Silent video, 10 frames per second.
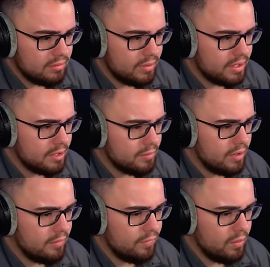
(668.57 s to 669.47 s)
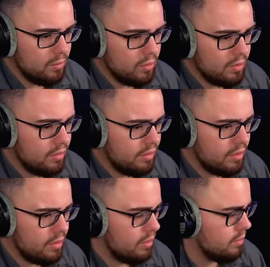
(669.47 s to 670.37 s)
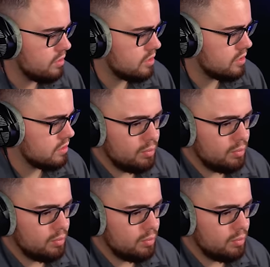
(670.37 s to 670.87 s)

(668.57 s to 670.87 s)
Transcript: We can upgrade a few more of those.